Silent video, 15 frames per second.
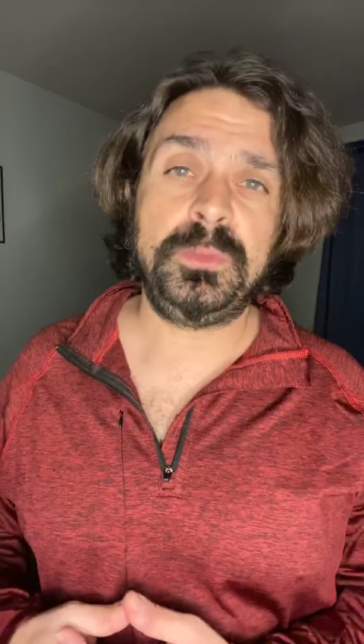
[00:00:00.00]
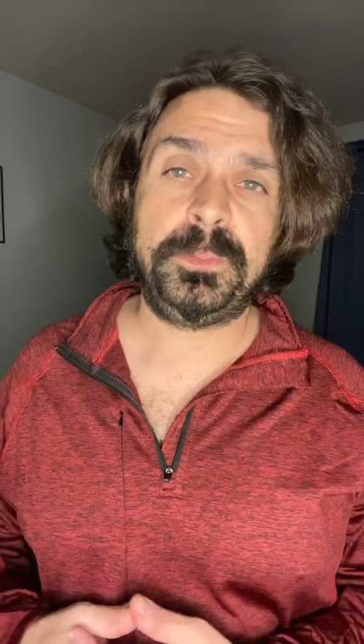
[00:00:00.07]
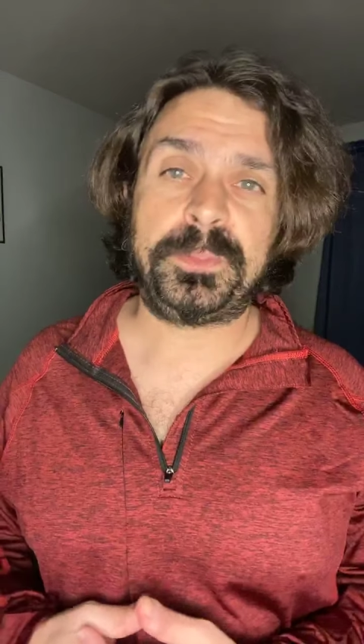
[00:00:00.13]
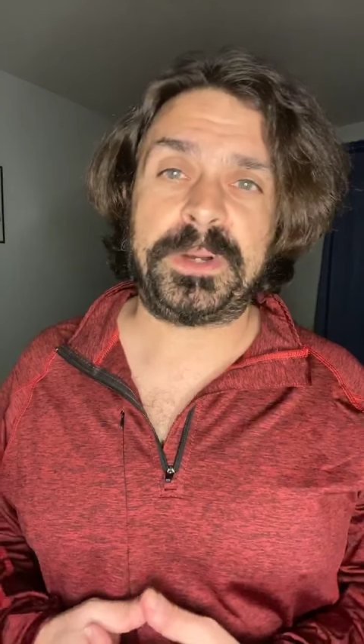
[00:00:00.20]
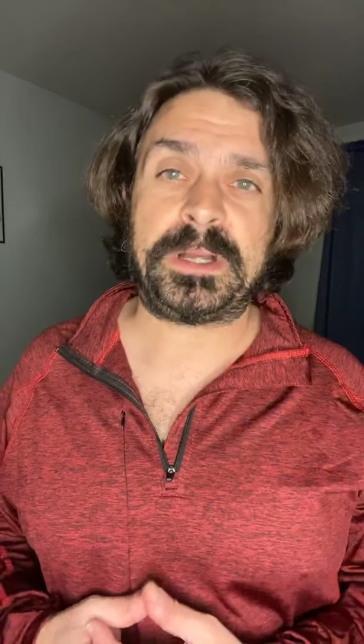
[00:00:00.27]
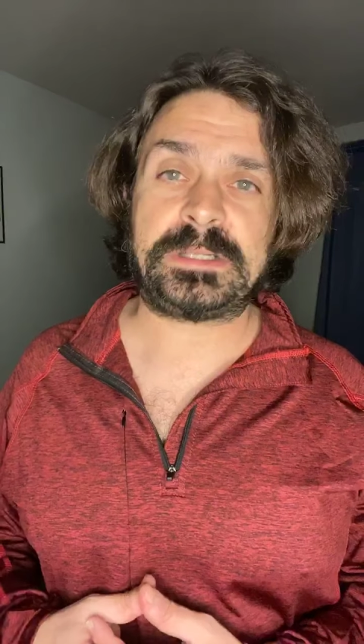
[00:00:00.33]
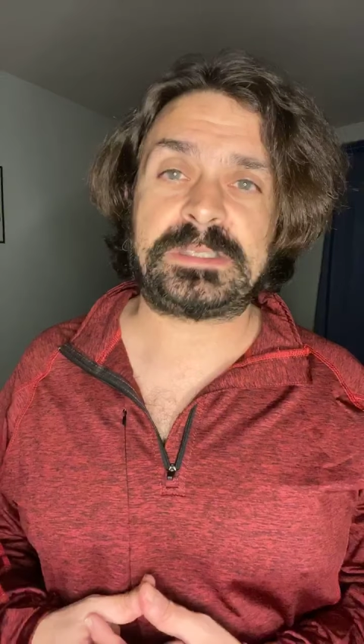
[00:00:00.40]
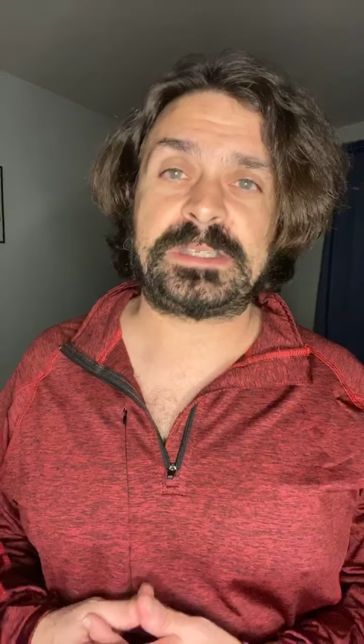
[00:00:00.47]

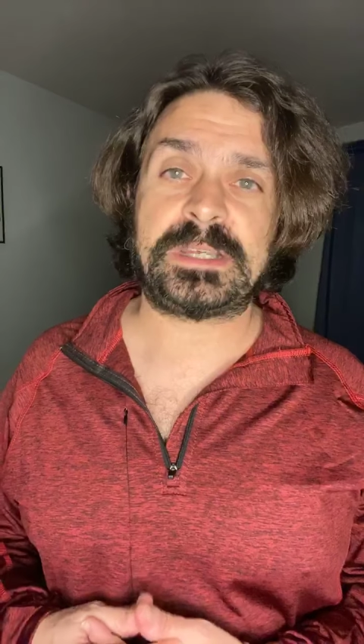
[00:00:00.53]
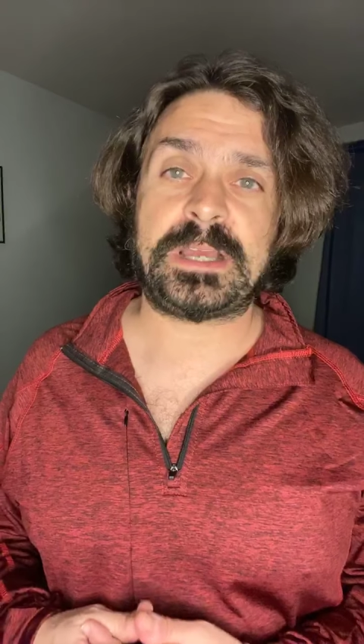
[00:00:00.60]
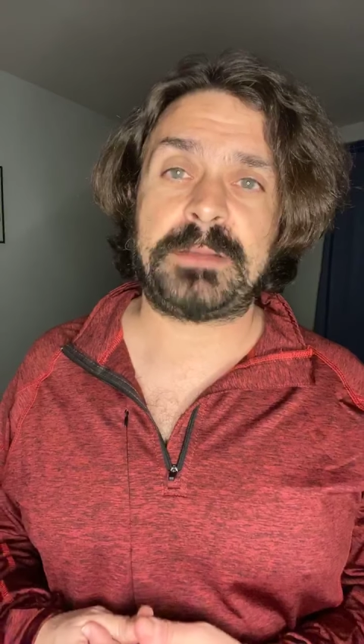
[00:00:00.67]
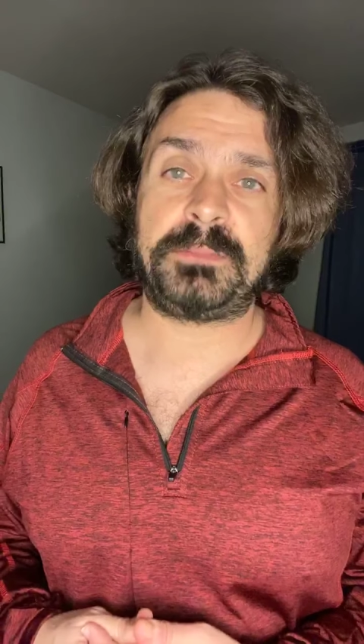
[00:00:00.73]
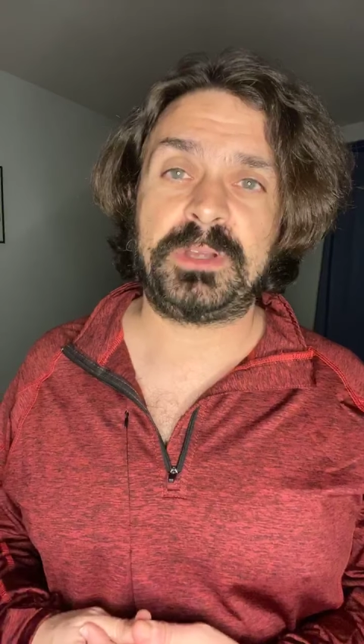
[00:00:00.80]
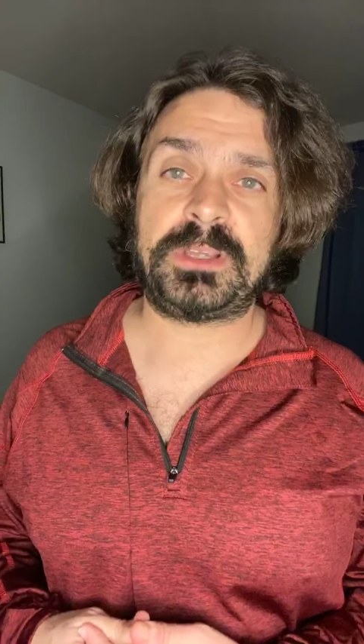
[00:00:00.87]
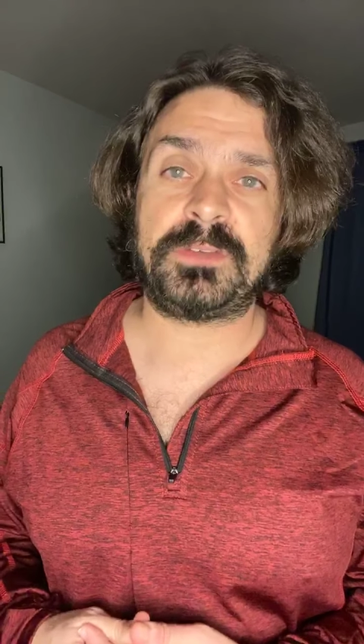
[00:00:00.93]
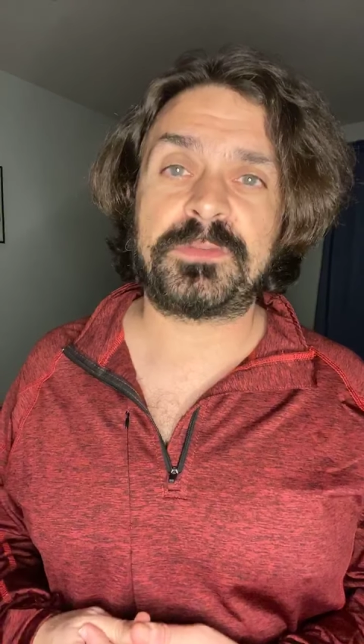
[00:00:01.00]
but
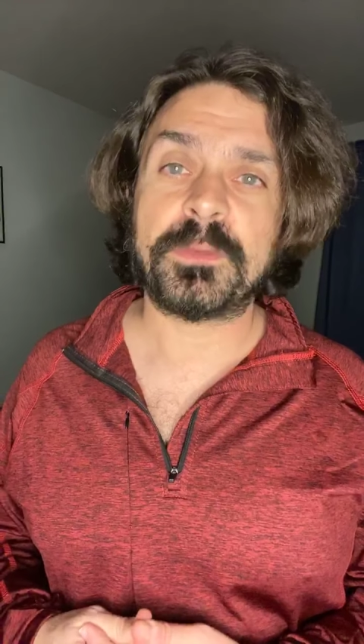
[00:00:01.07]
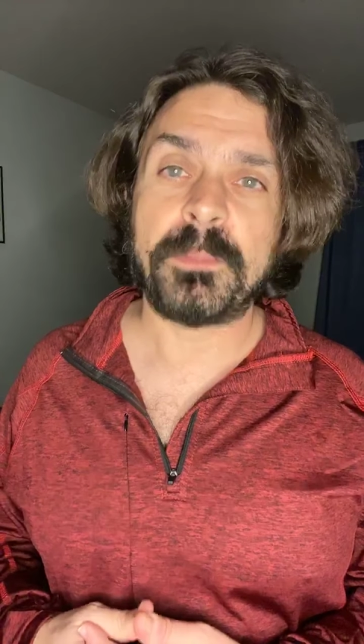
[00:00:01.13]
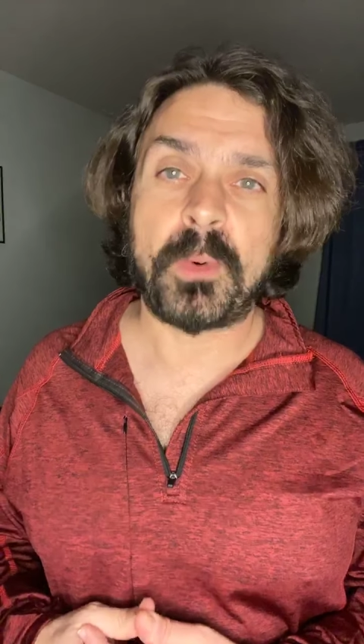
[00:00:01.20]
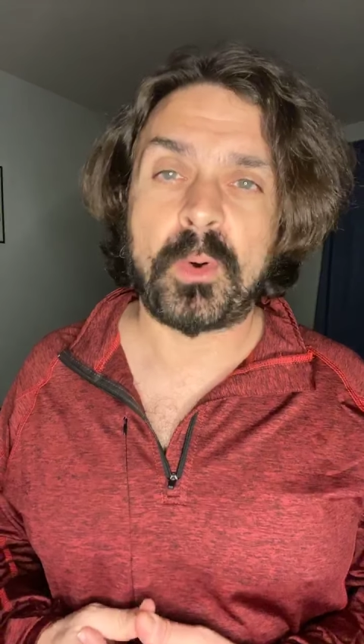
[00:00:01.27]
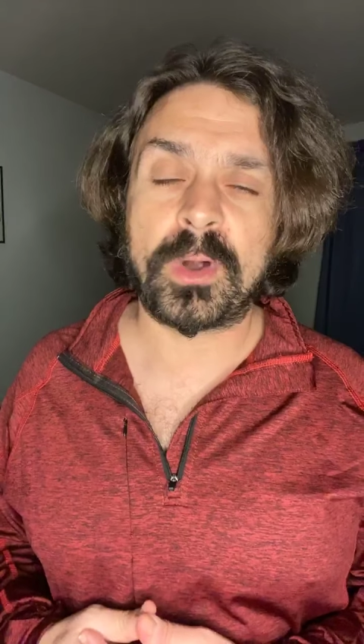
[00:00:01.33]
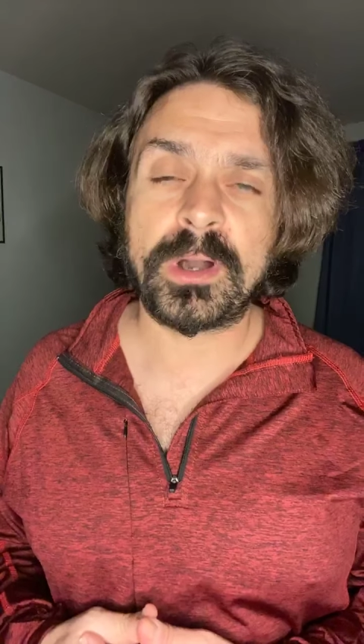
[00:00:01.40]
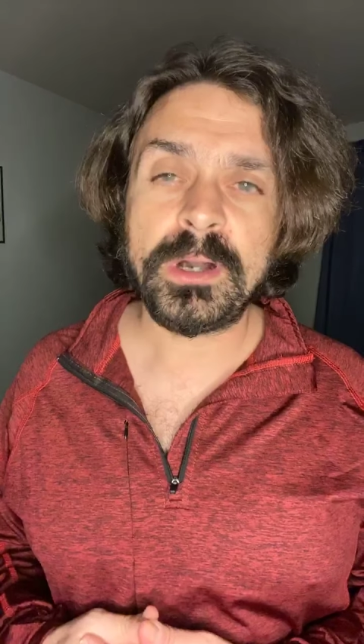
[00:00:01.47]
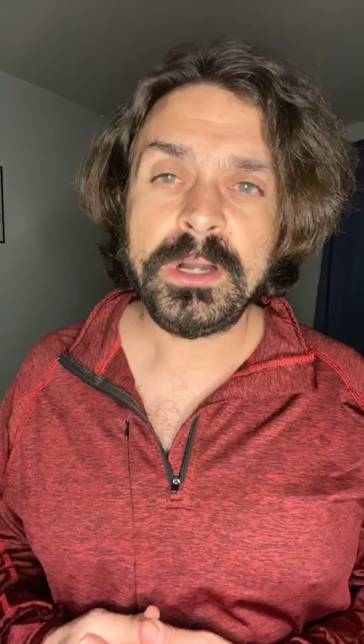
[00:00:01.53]
I'm looking for
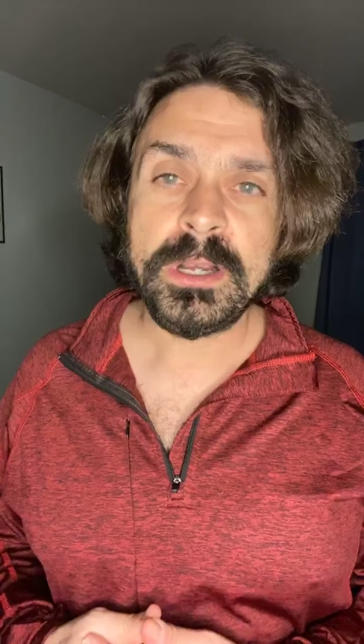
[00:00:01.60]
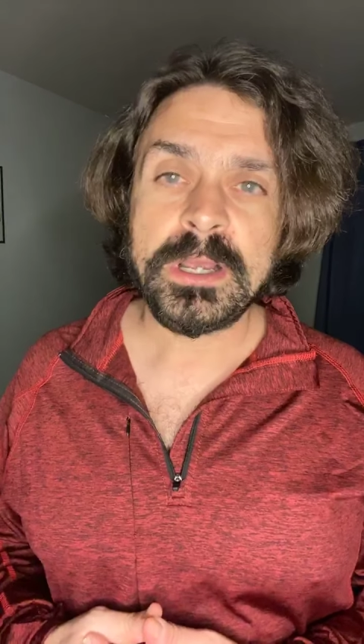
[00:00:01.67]
more.